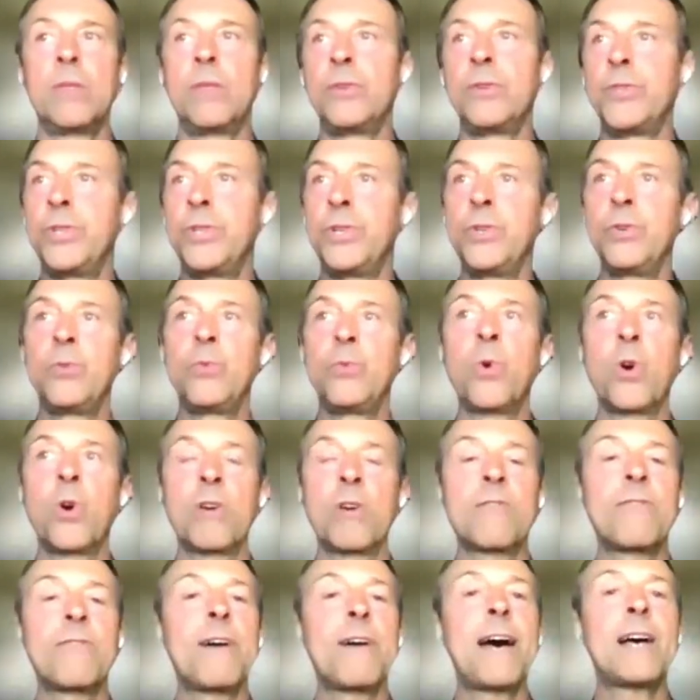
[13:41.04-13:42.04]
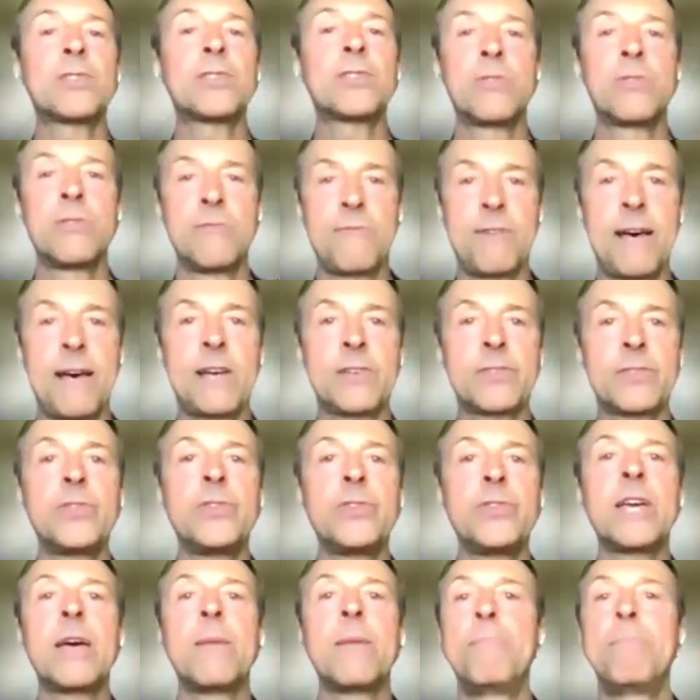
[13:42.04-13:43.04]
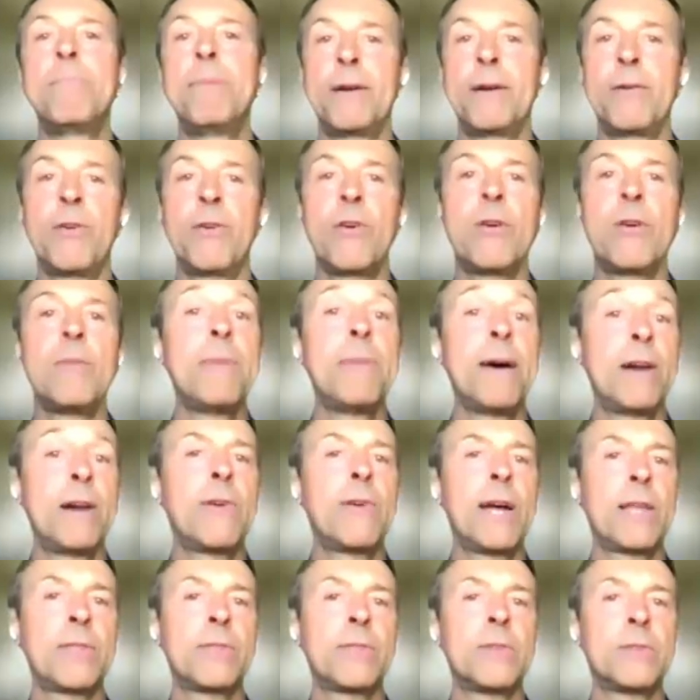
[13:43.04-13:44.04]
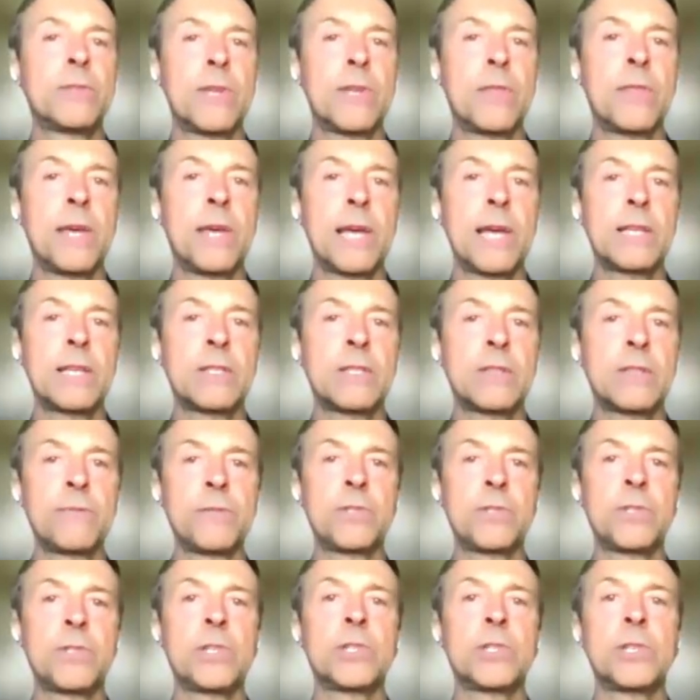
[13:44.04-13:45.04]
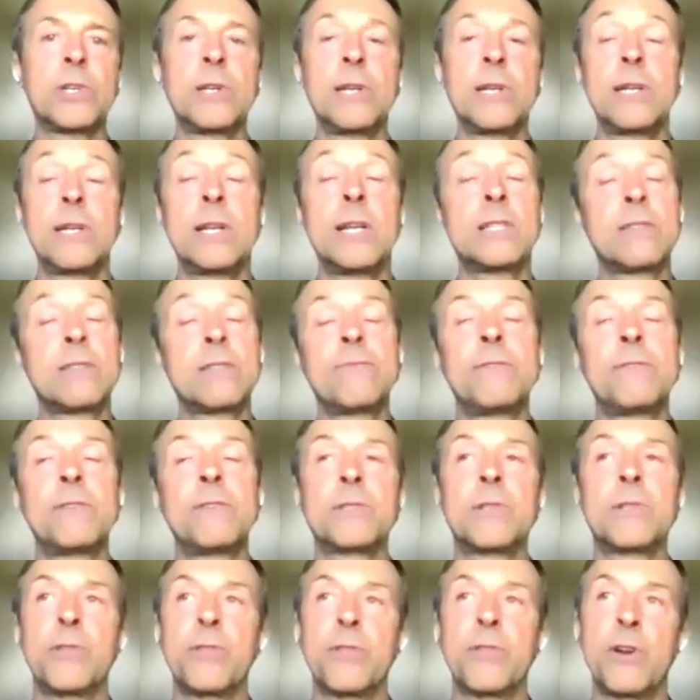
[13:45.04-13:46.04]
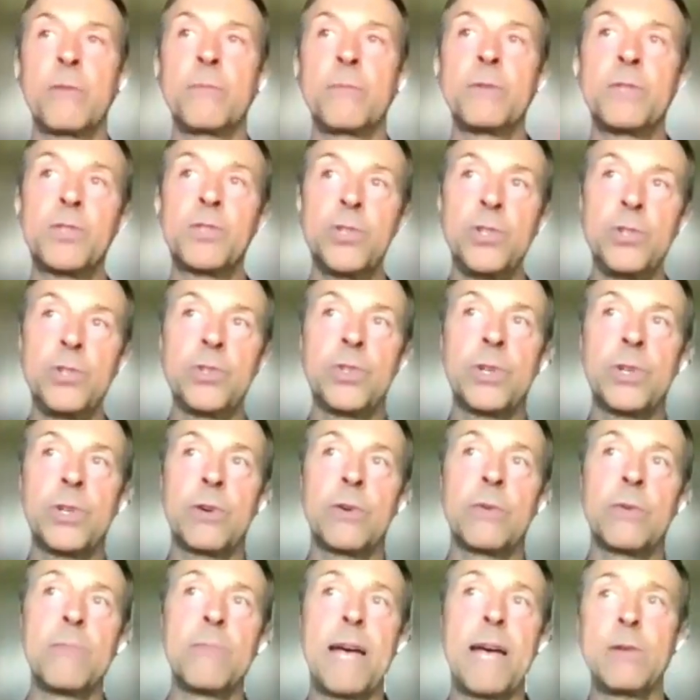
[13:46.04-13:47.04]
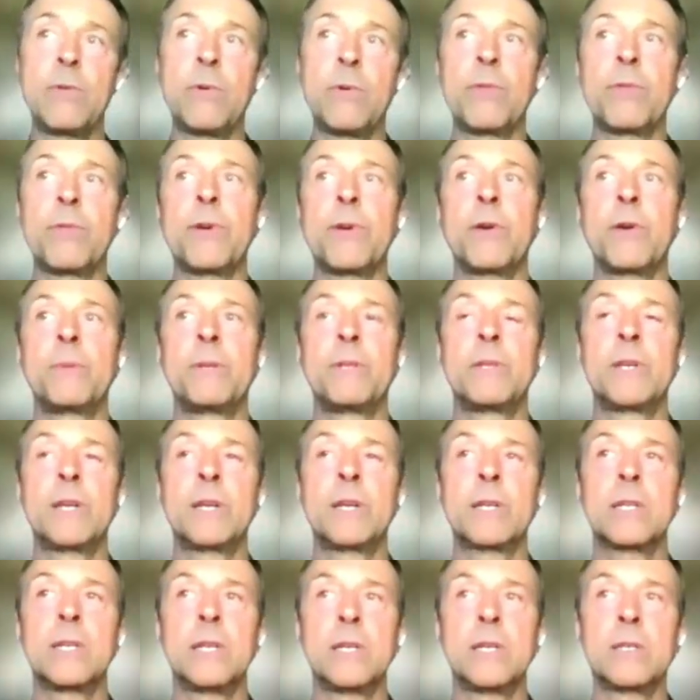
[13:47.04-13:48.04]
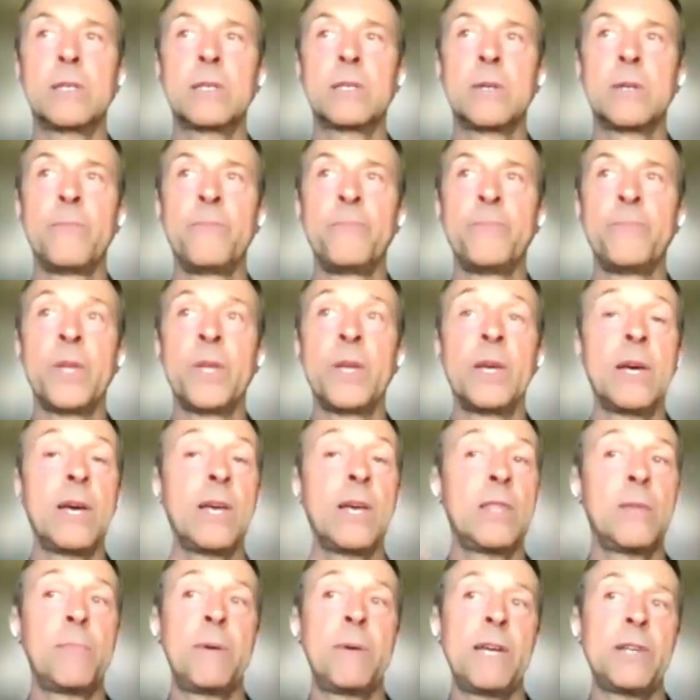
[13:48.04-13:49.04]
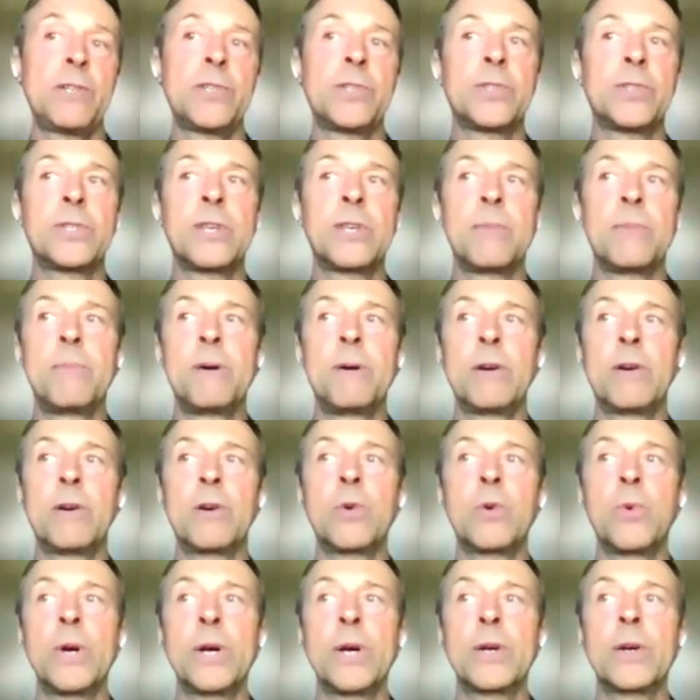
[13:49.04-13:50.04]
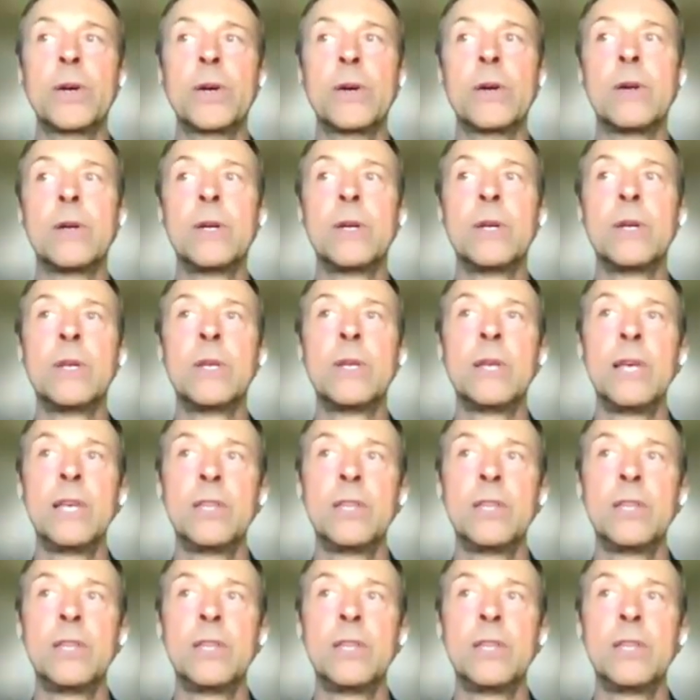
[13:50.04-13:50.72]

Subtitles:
the two work faster and faster. You get better and better at this, I think, as a physician and as a physical therapist using your manual therapy techniques. And the patients get better quicker.